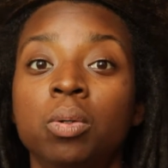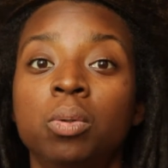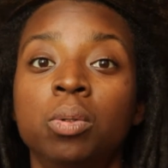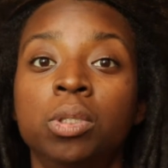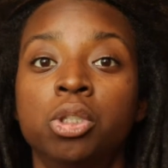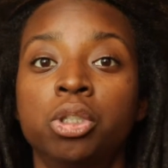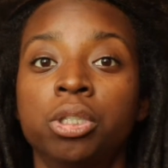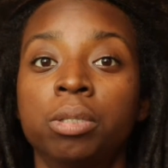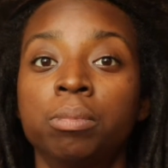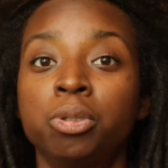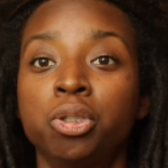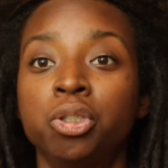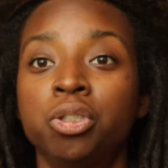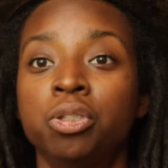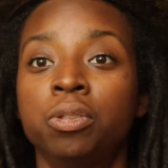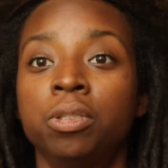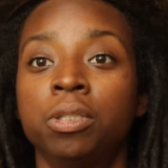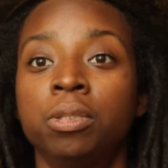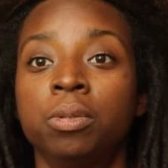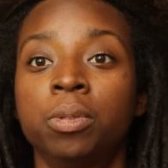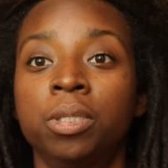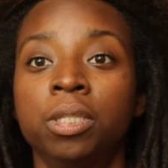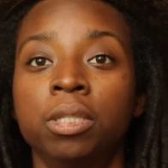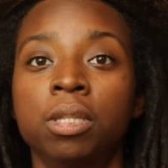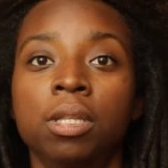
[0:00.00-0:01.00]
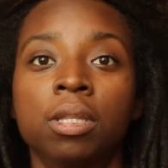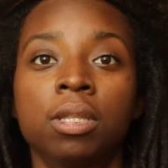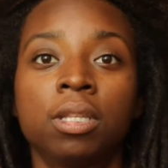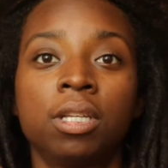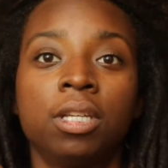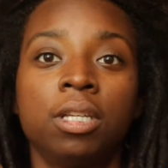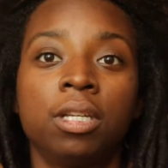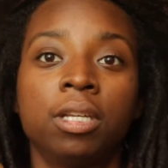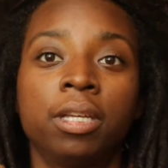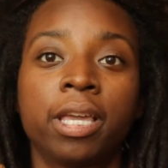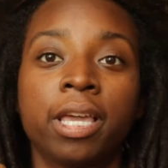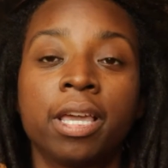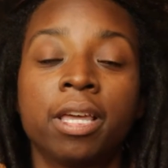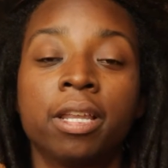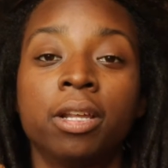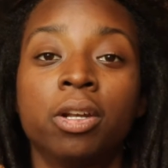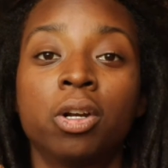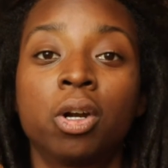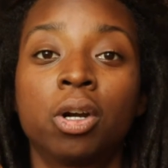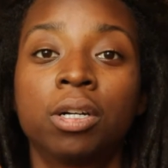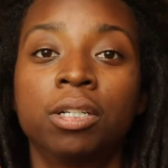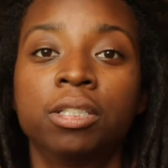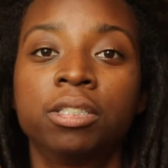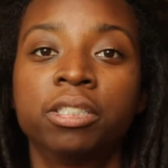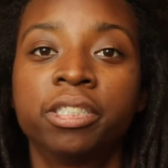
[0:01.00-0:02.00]
which I'm shooting with, the Canon
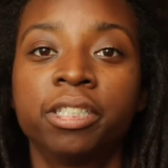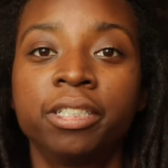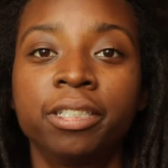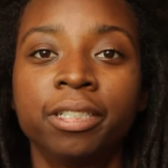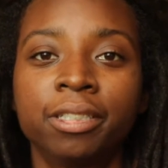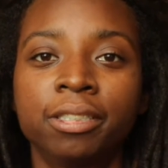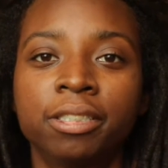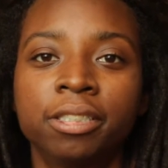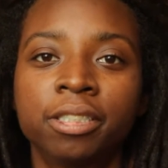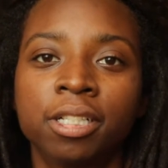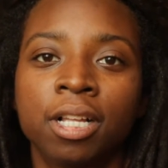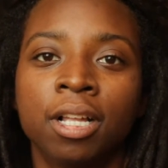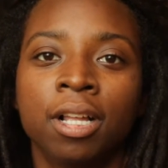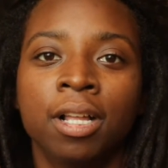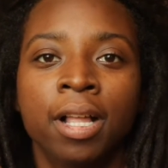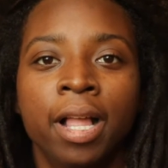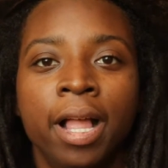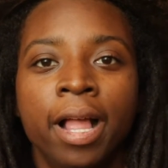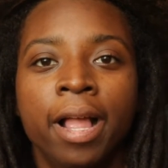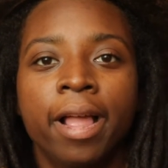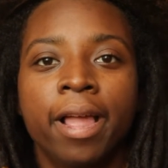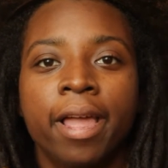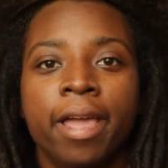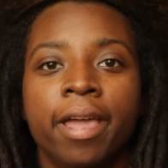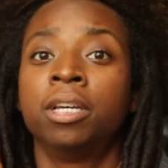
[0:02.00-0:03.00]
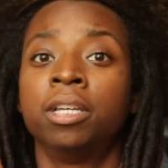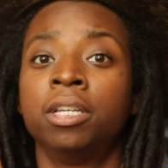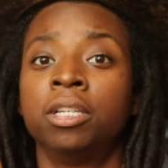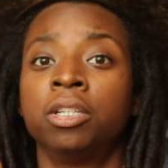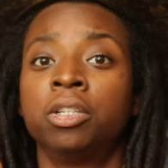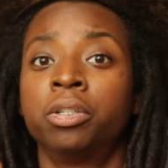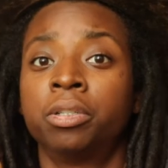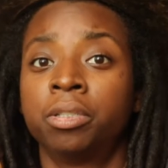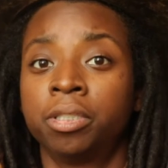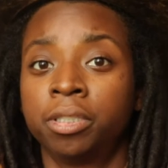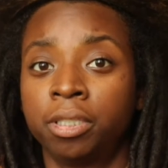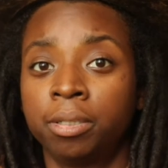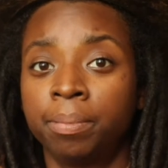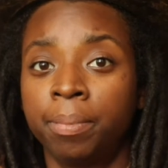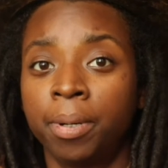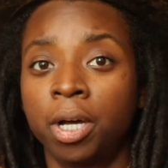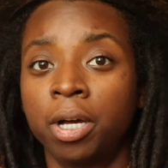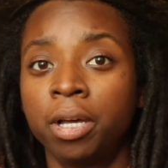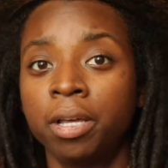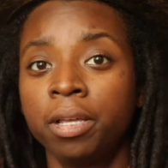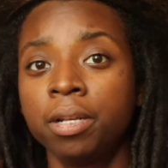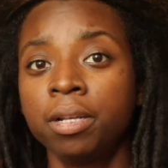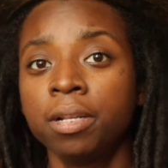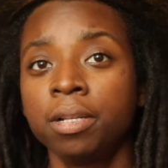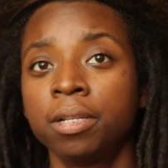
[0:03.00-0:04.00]
R6, and a Gorilla
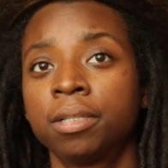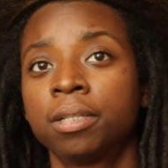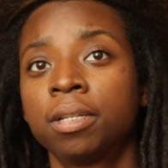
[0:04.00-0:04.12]
Pod.